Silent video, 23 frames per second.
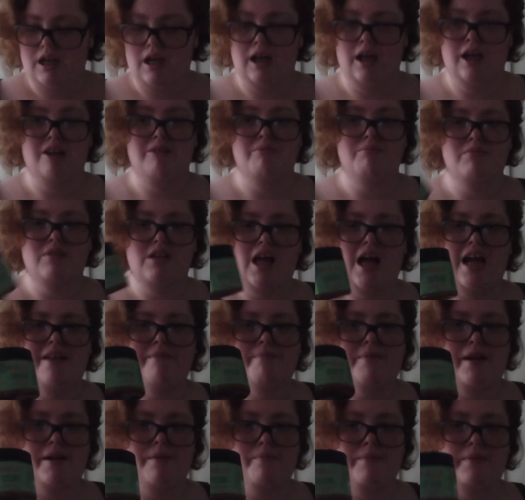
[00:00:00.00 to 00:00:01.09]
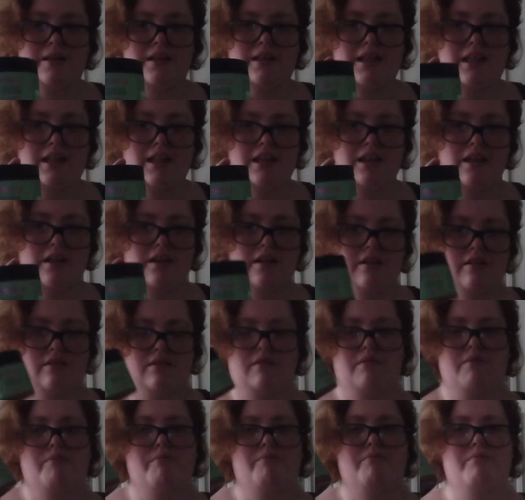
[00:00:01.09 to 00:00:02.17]
um, line by Malay,
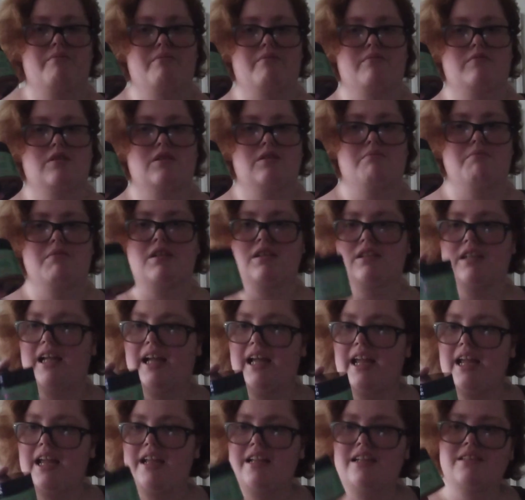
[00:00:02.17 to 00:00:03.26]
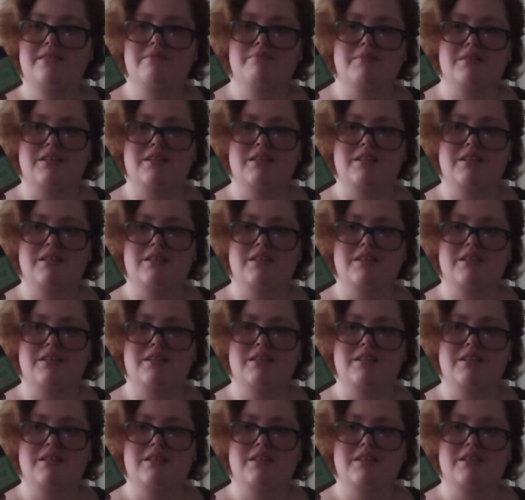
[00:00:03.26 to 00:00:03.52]
Malay,